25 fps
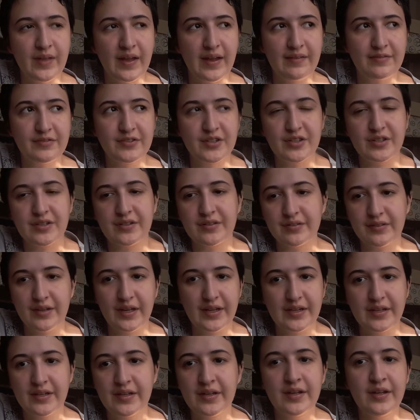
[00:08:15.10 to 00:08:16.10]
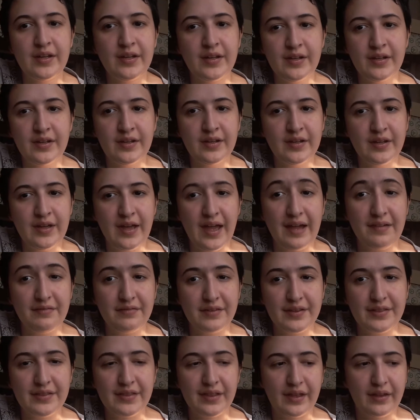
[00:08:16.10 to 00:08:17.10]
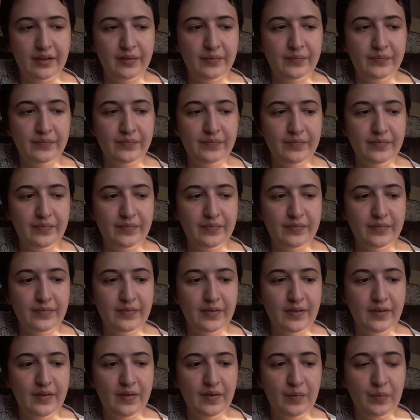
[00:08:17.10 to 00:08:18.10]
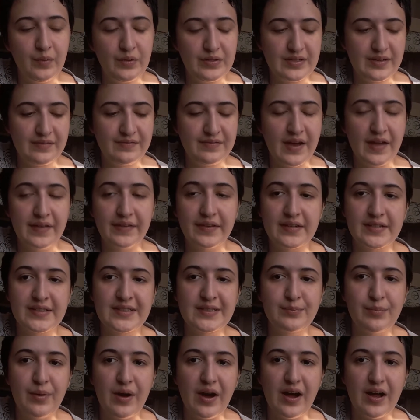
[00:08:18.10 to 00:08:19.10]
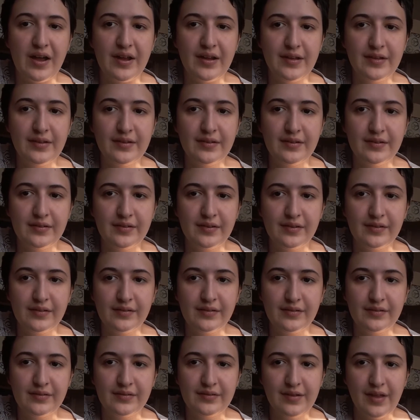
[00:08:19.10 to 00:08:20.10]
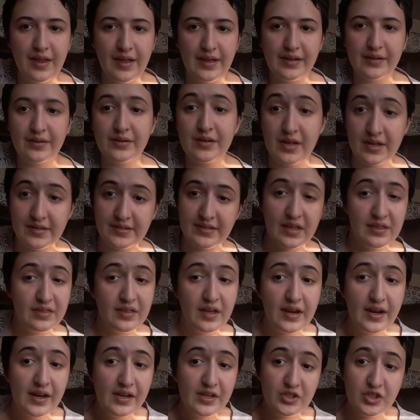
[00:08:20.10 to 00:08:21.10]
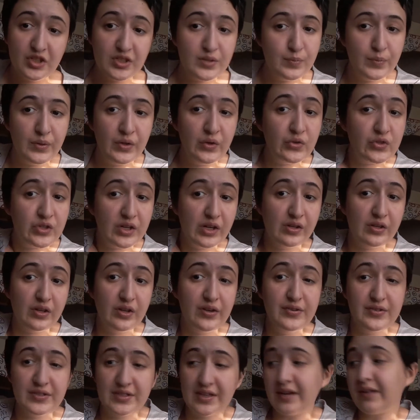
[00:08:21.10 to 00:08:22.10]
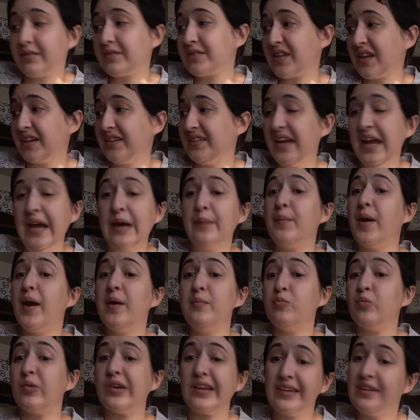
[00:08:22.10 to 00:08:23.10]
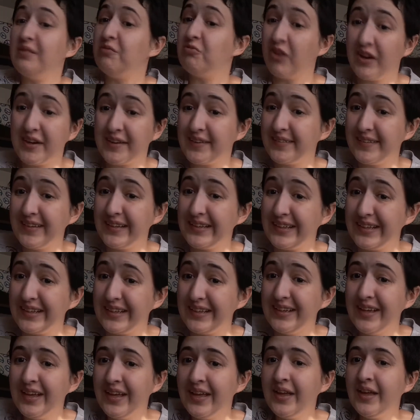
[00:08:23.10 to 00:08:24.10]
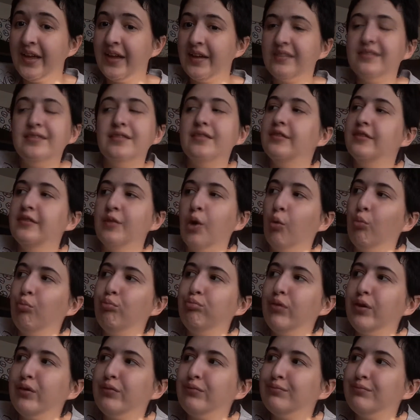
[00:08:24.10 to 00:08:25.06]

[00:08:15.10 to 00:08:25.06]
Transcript: after, like, everything. And once I found the spot, like, because I thought I had just puked on clothes, and I was like, damn, I'm really fucking lucky. Nope.